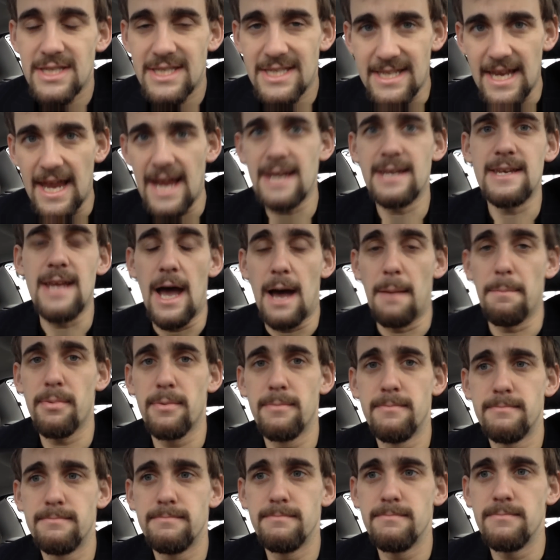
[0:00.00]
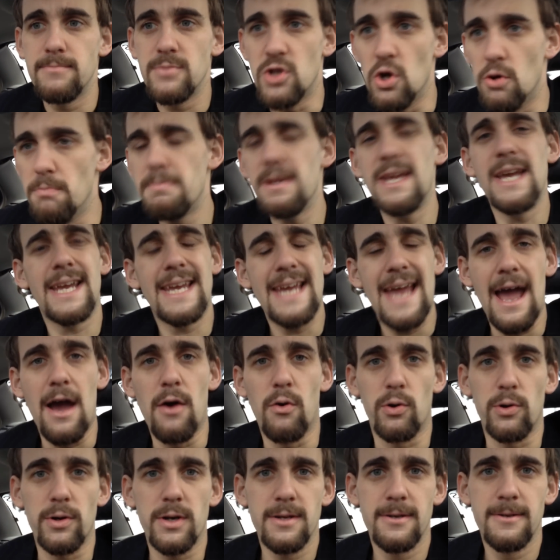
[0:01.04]
Stand up. Don't be a
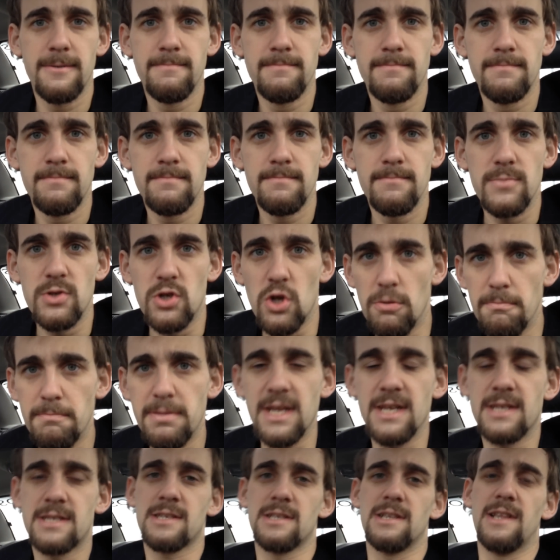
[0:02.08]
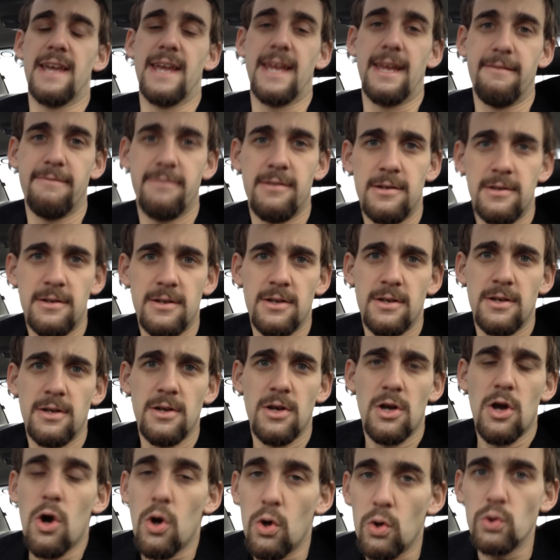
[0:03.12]
coward. Don't be a slave.
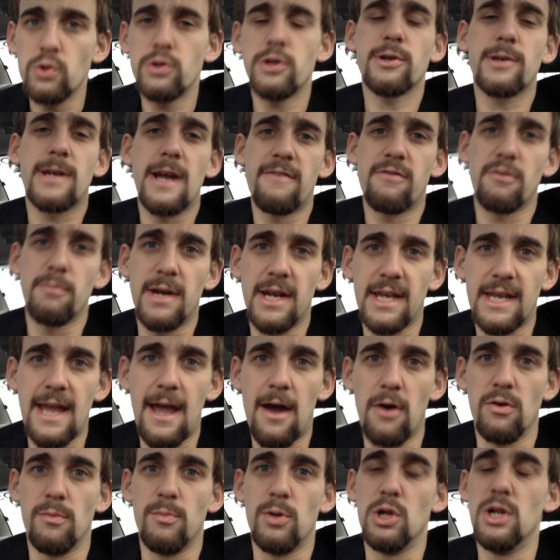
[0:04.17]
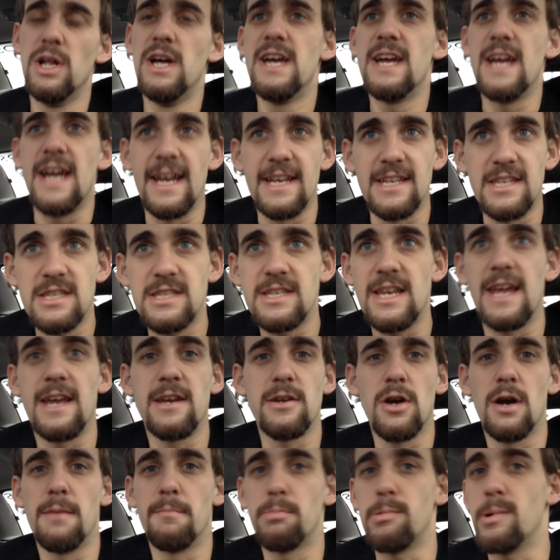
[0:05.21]
Hold your government accountable and
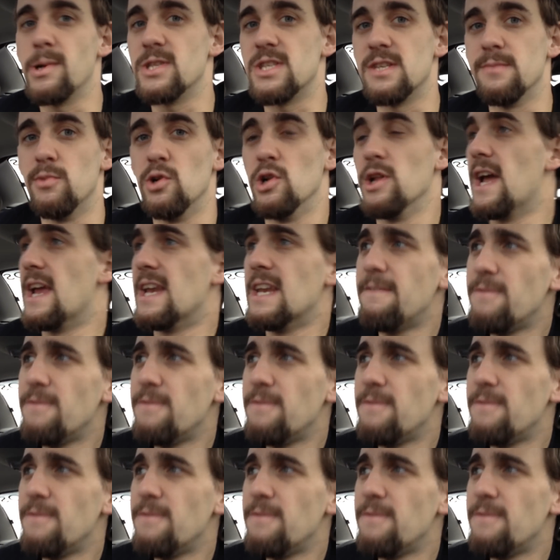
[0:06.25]
stand on principle.